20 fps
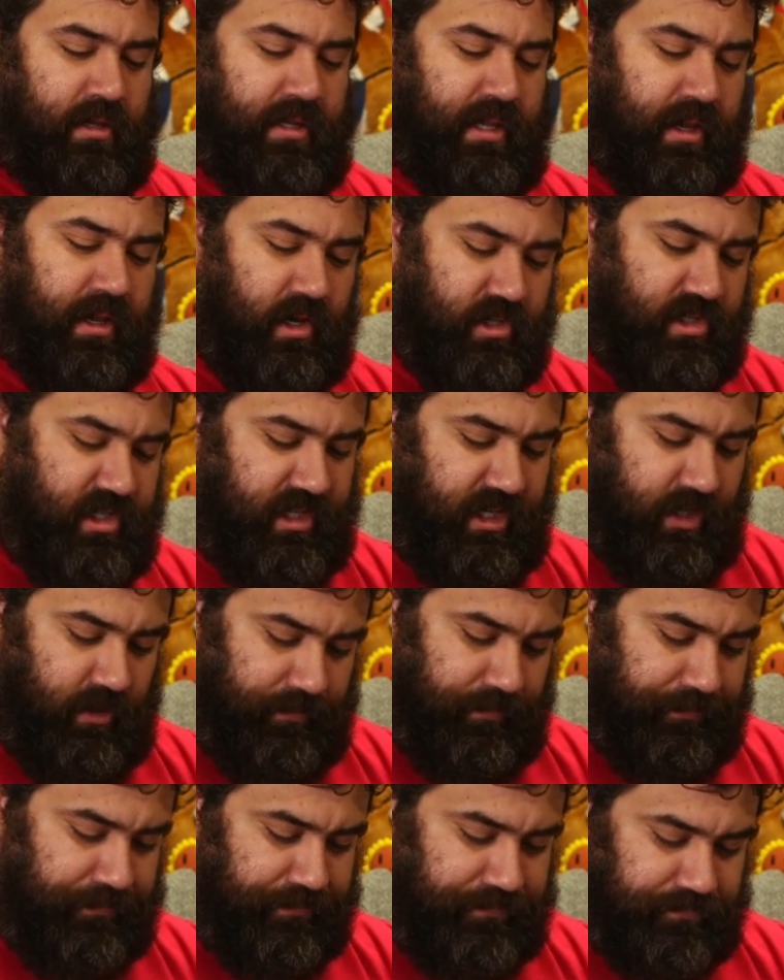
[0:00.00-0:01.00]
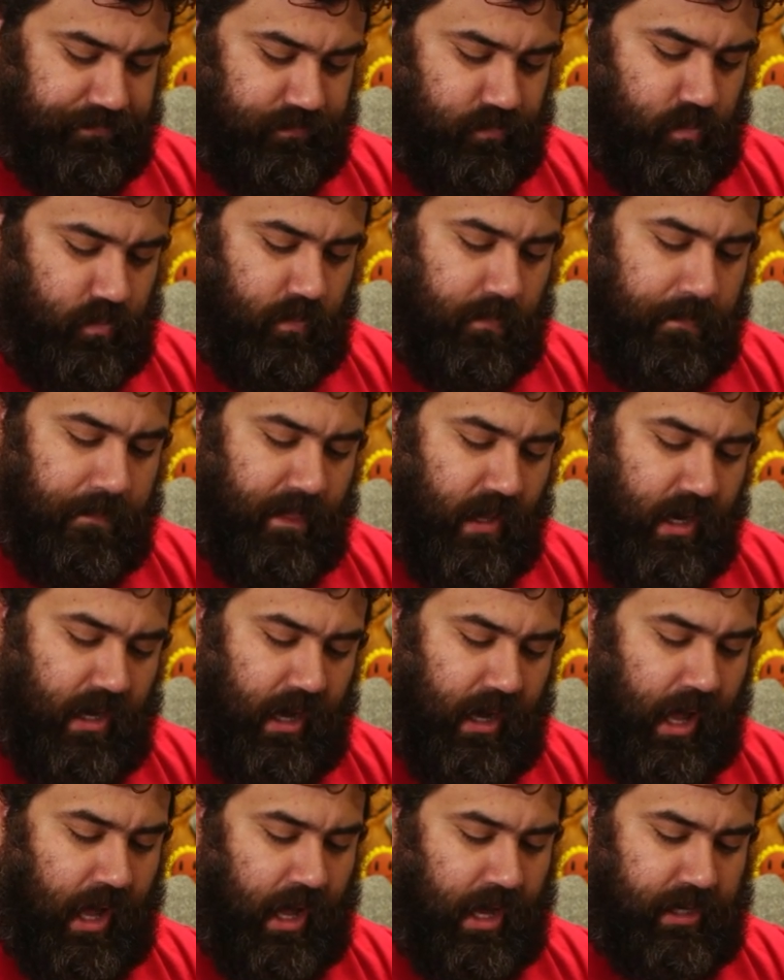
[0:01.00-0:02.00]
Now here's the deal.
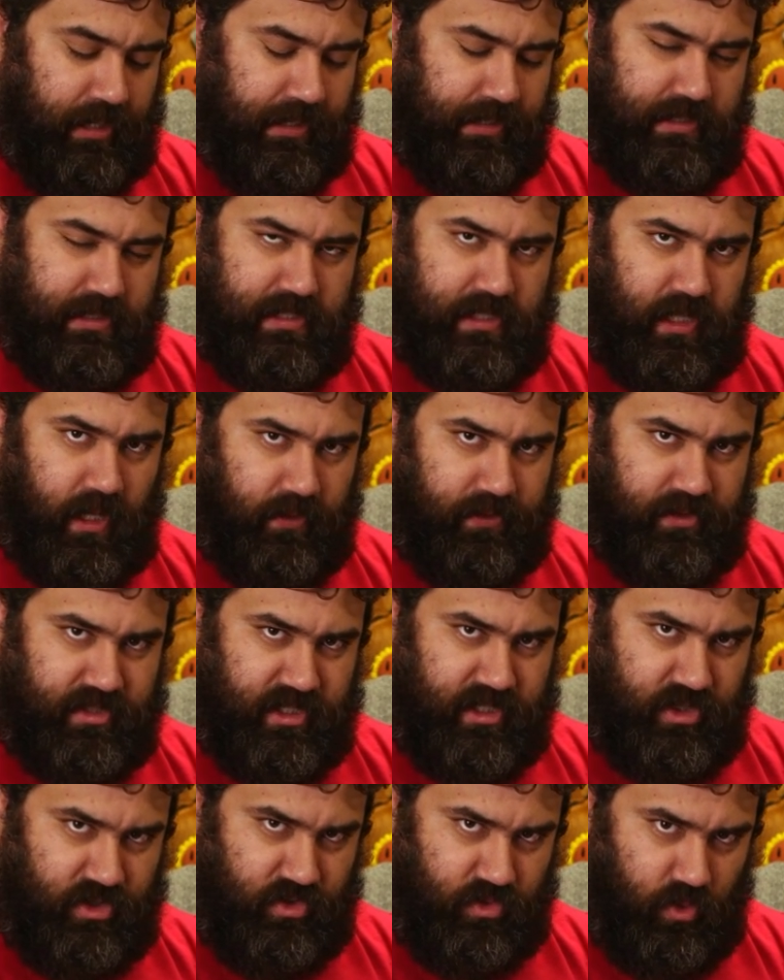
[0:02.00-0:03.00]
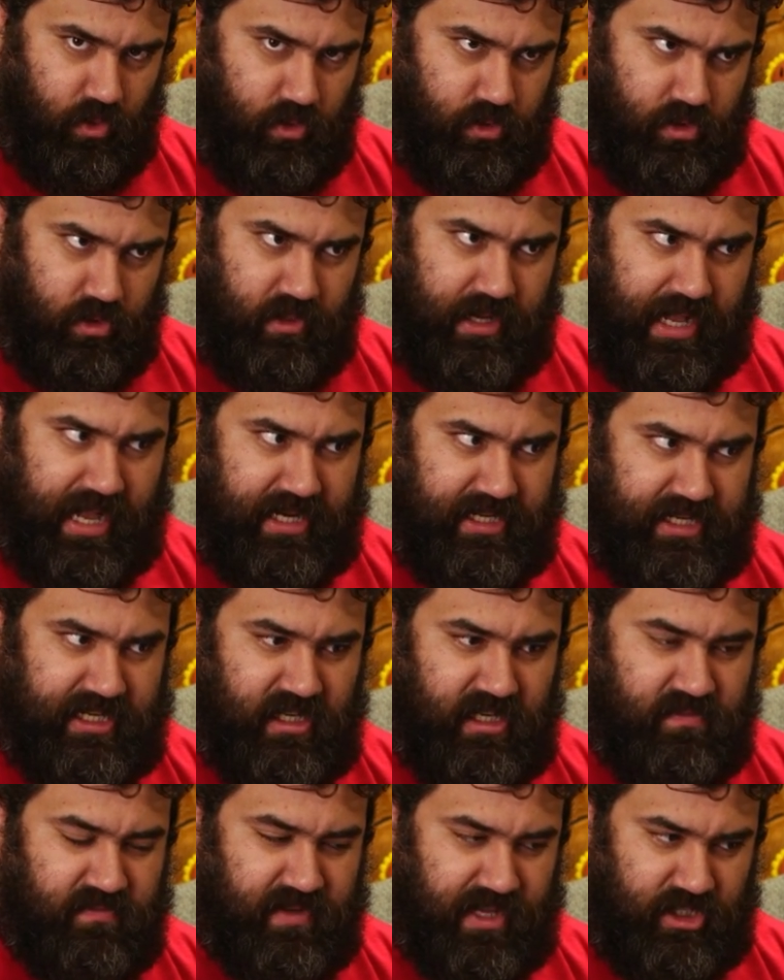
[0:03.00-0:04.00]
I saw this controller at a
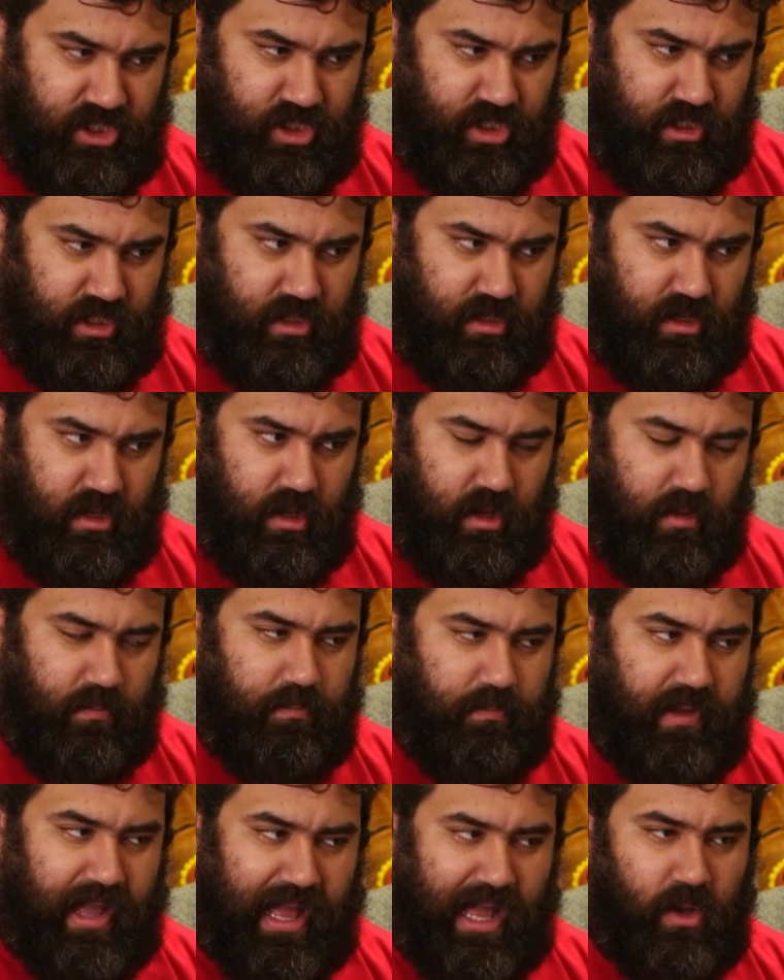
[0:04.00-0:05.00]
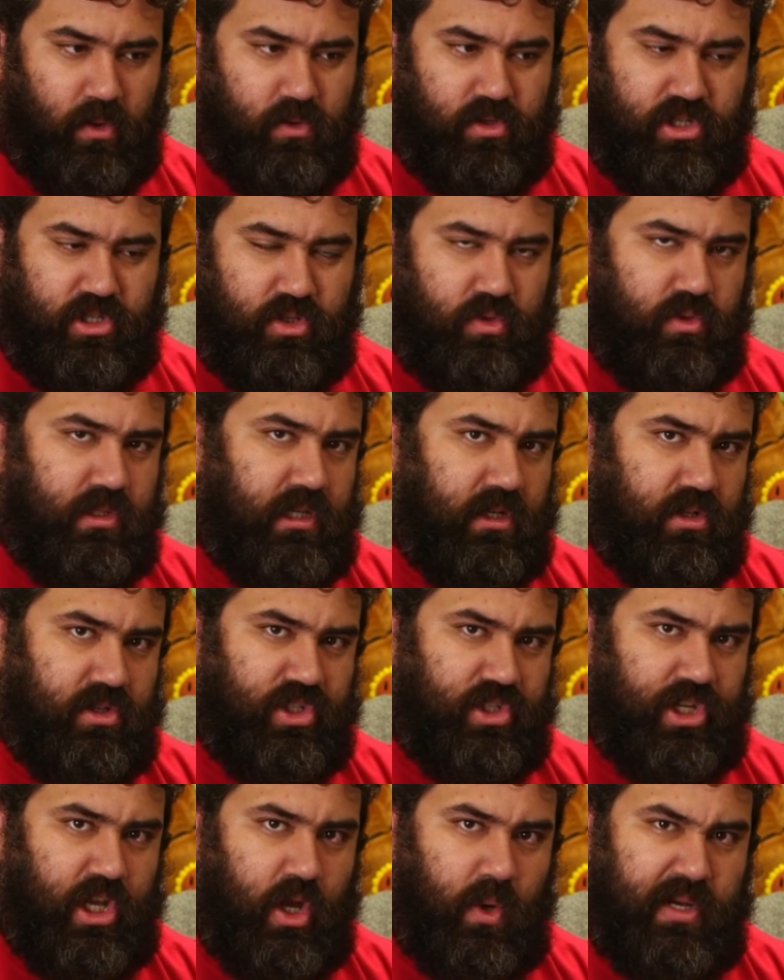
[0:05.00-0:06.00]
convention about 2
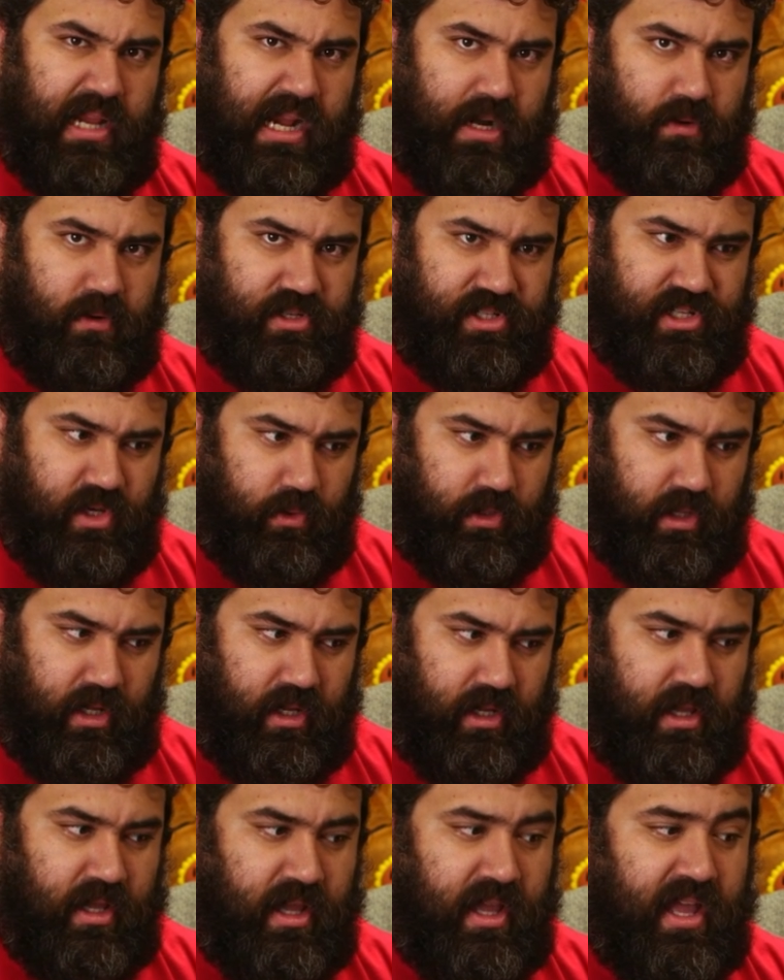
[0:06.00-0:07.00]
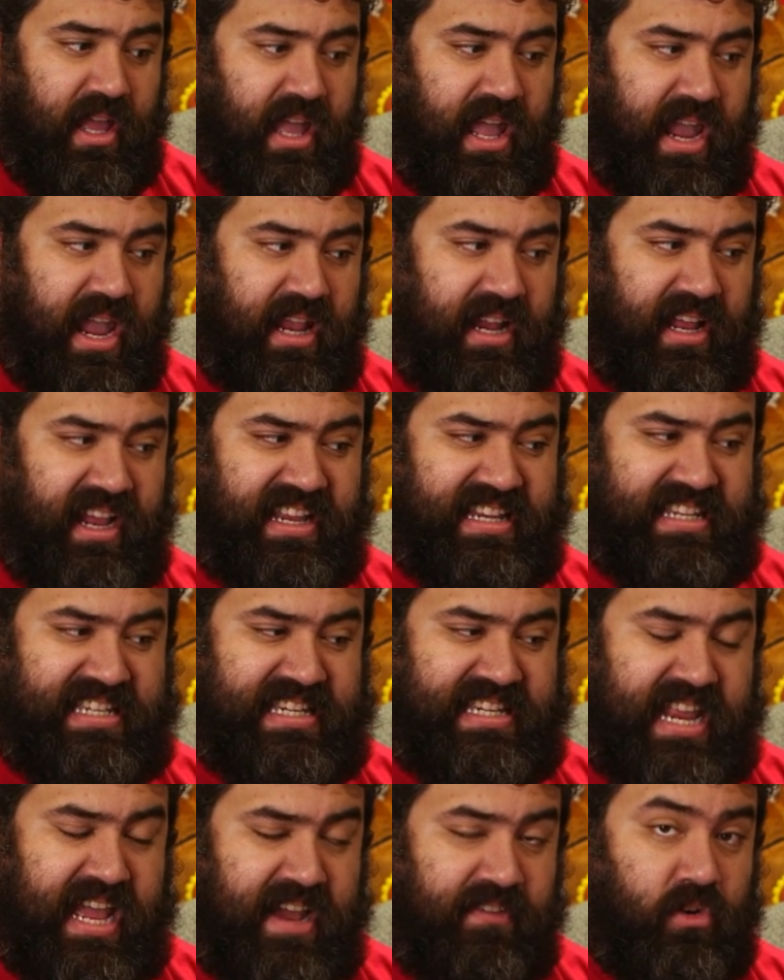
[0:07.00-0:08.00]
years ago in Arizona, and I'd
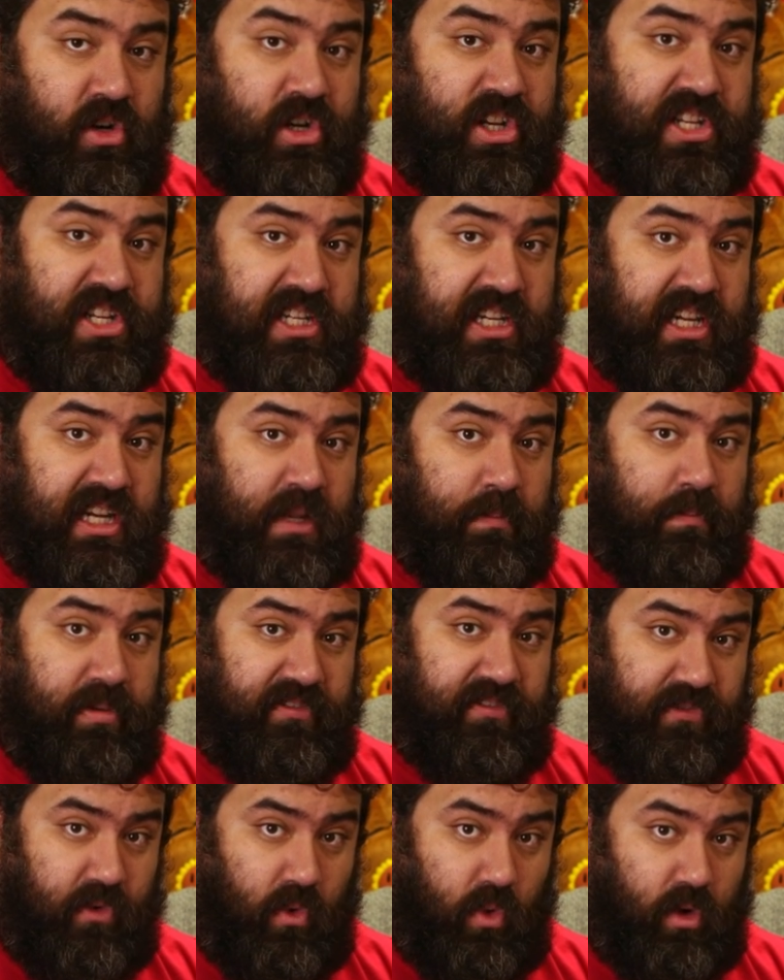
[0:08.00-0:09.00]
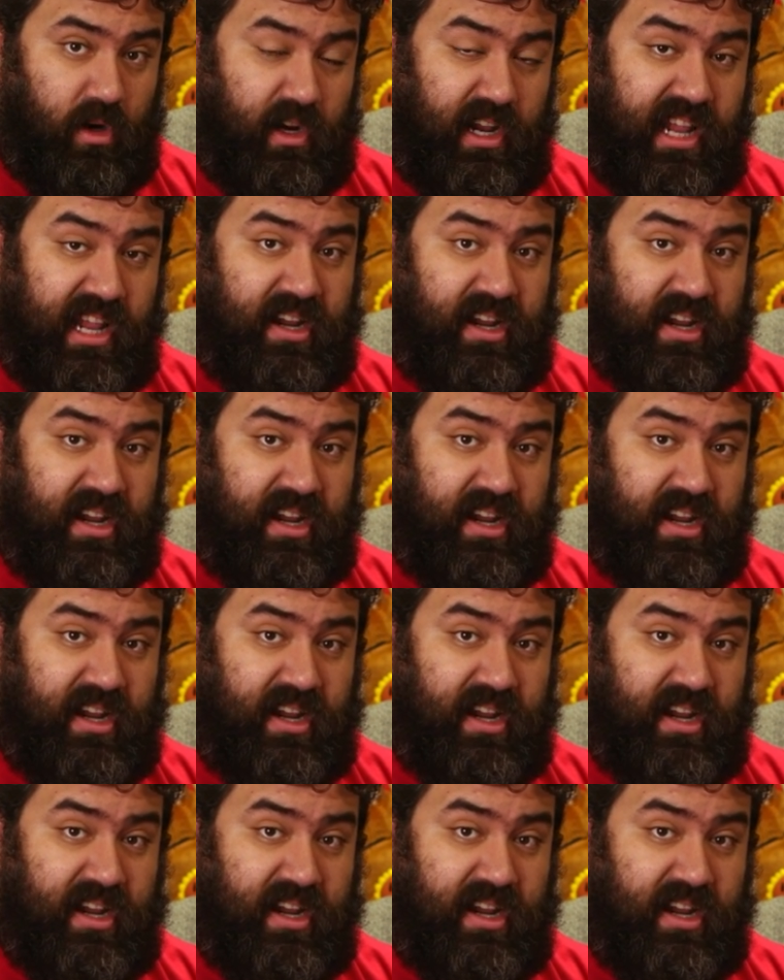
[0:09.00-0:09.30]
never seen it before.